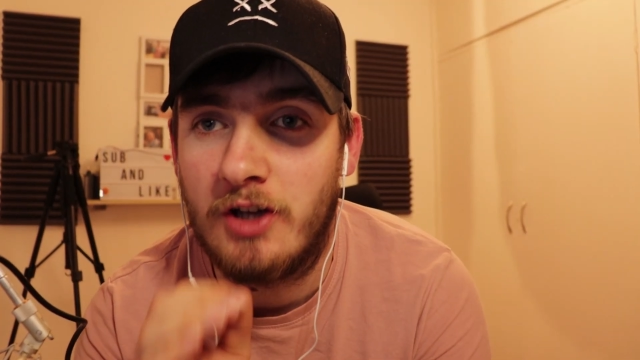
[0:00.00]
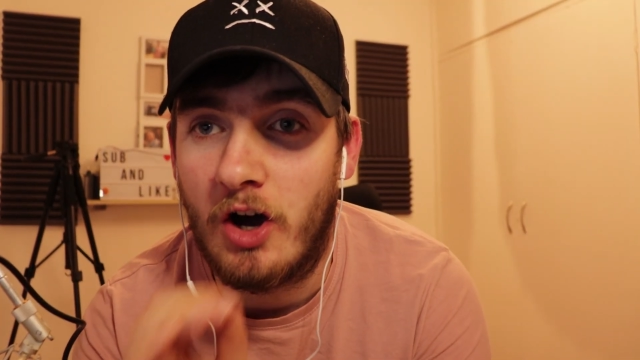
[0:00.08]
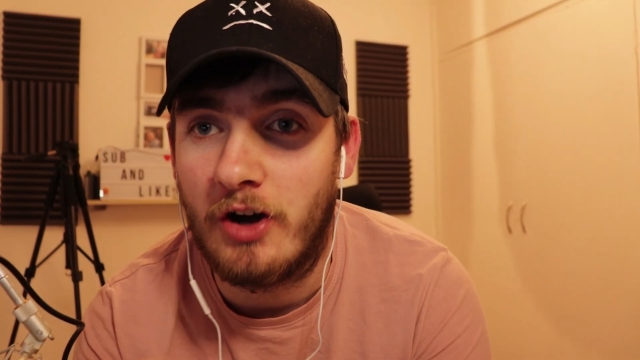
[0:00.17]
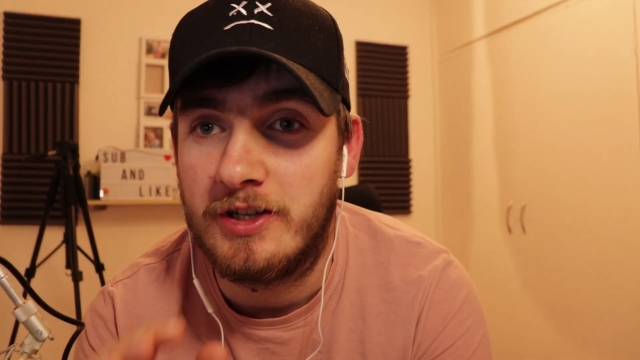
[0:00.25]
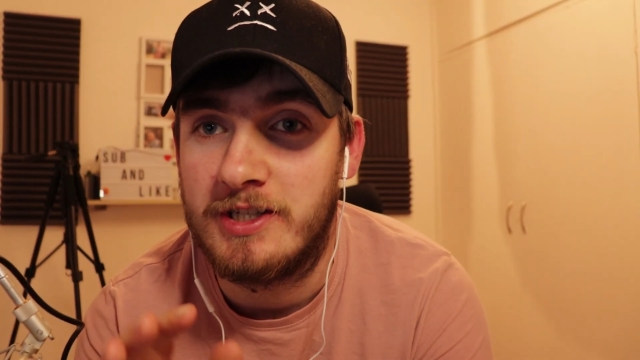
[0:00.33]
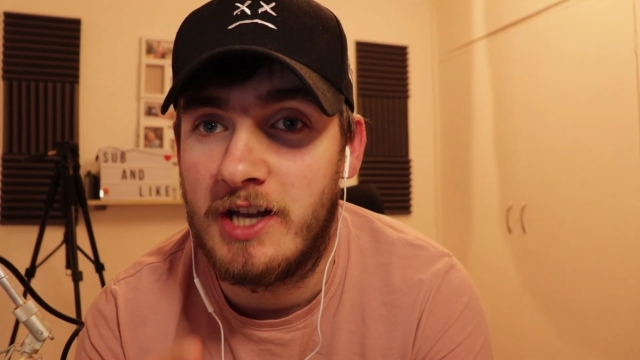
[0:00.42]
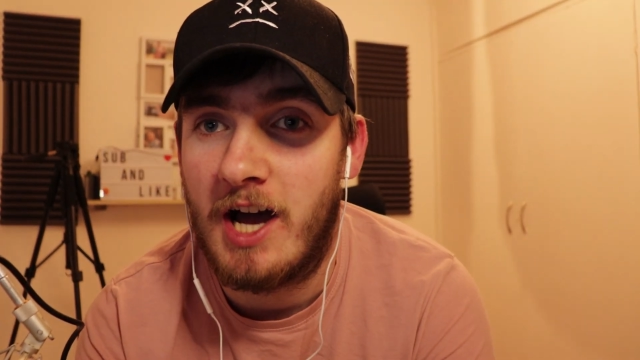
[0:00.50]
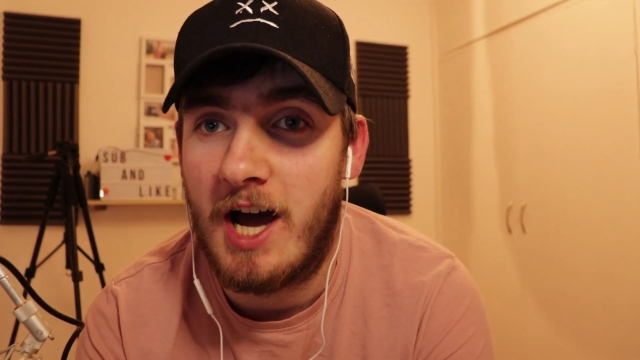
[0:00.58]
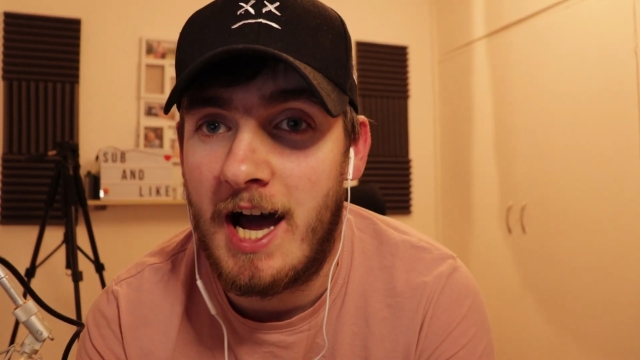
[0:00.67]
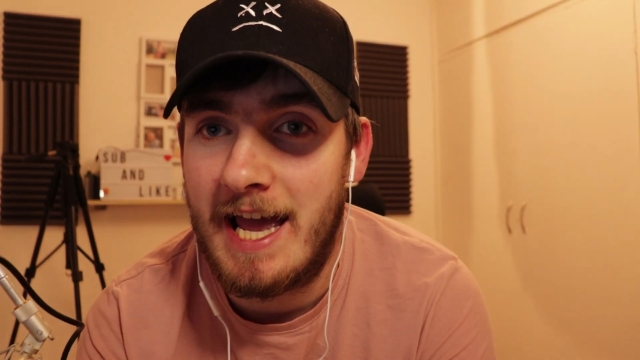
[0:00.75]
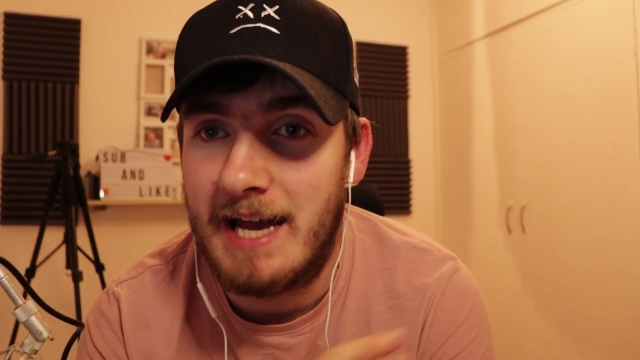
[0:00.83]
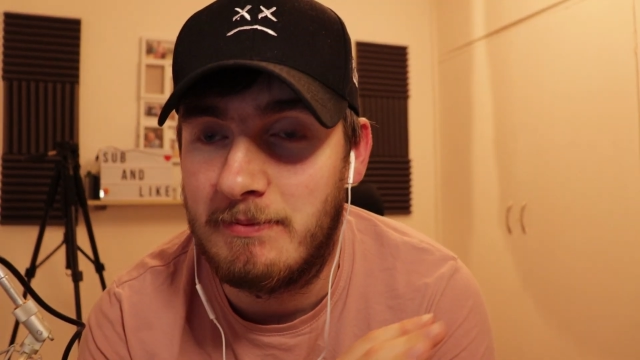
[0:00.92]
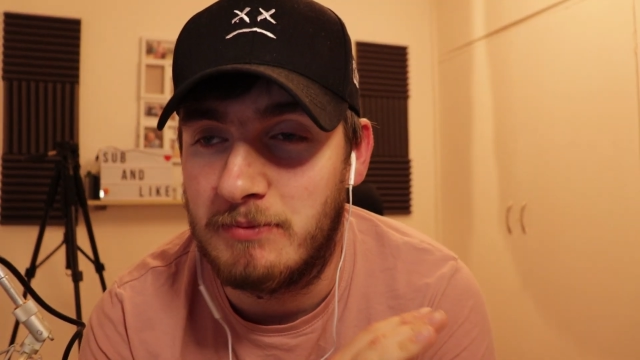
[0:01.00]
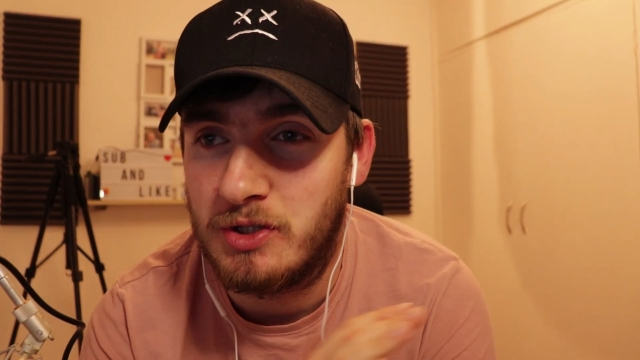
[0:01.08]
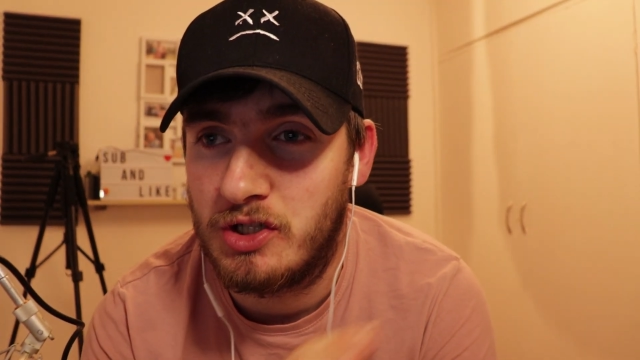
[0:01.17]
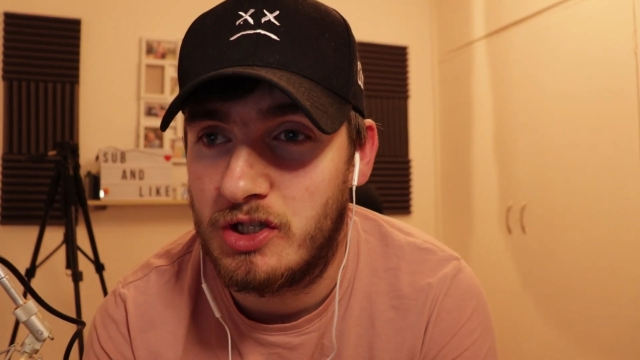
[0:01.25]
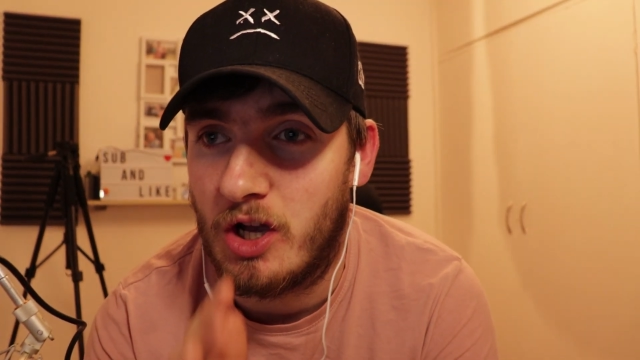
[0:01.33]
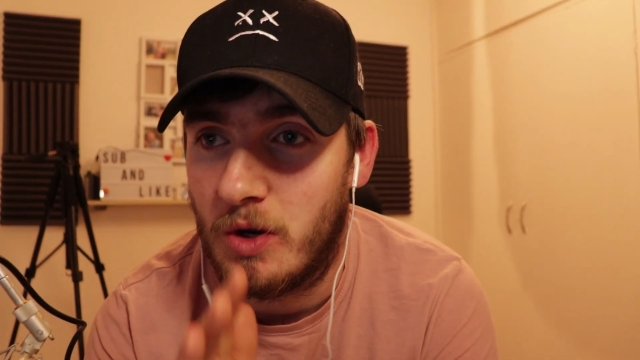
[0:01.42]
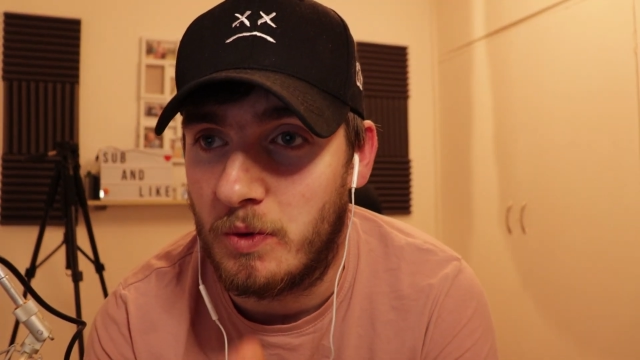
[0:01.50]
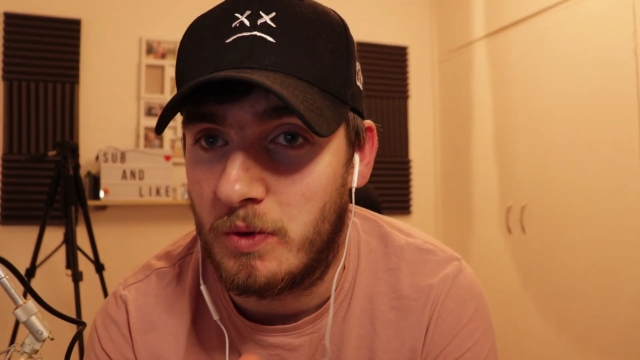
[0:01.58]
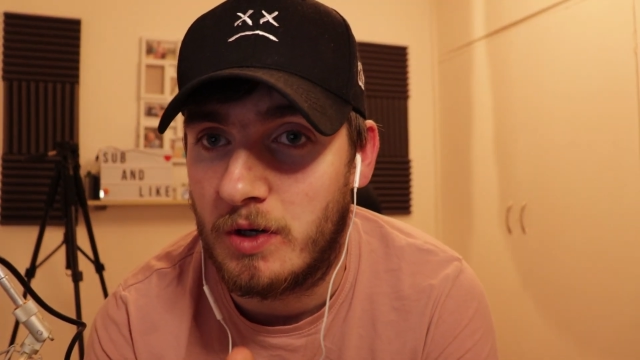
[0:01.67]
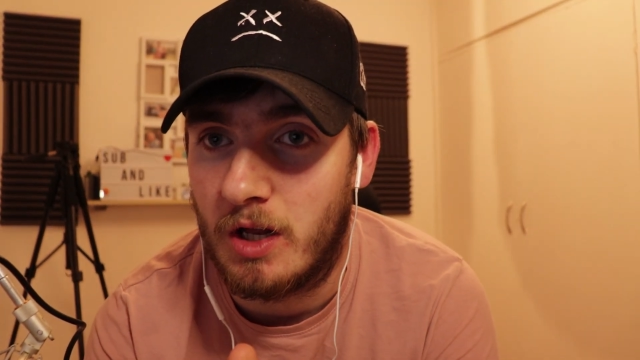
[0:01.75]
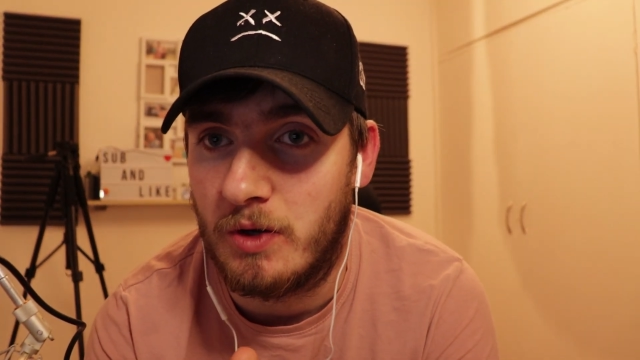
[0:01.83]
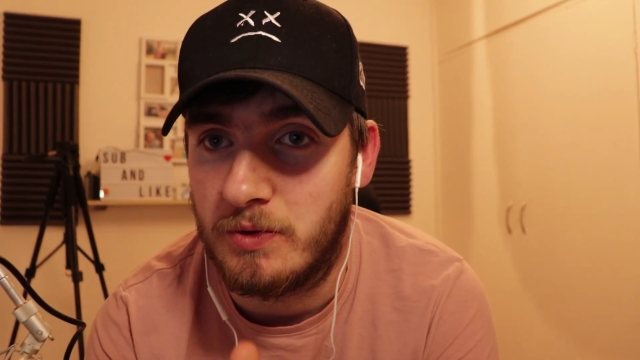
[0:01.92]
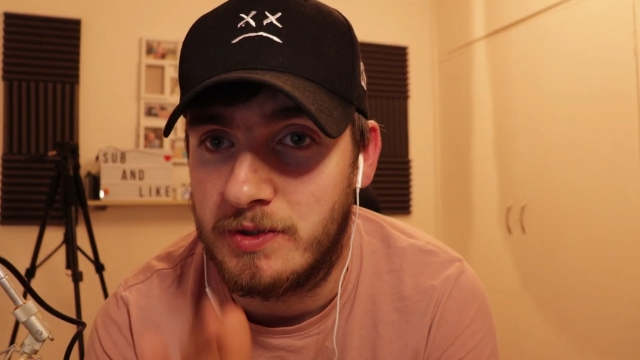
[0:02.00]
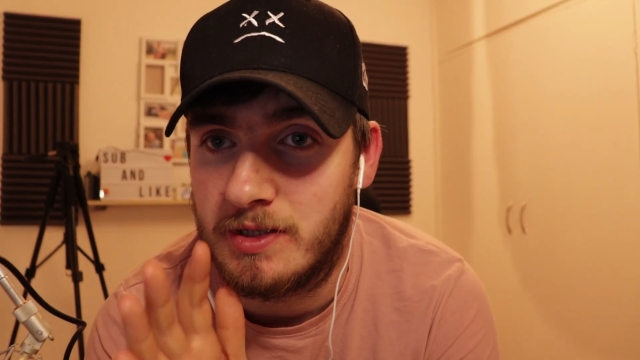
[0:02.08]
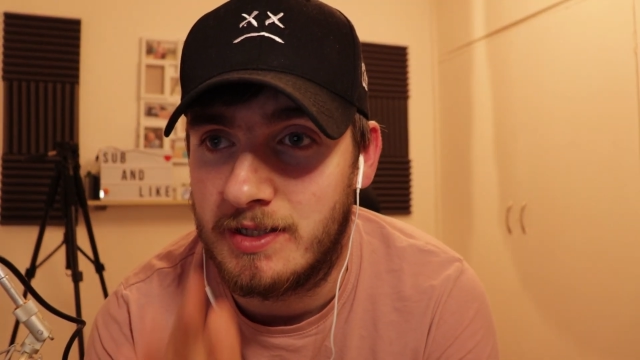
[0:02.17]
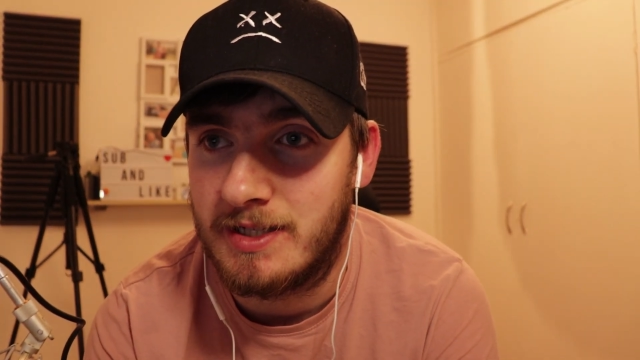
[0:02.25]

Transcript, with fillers: guys, I am so close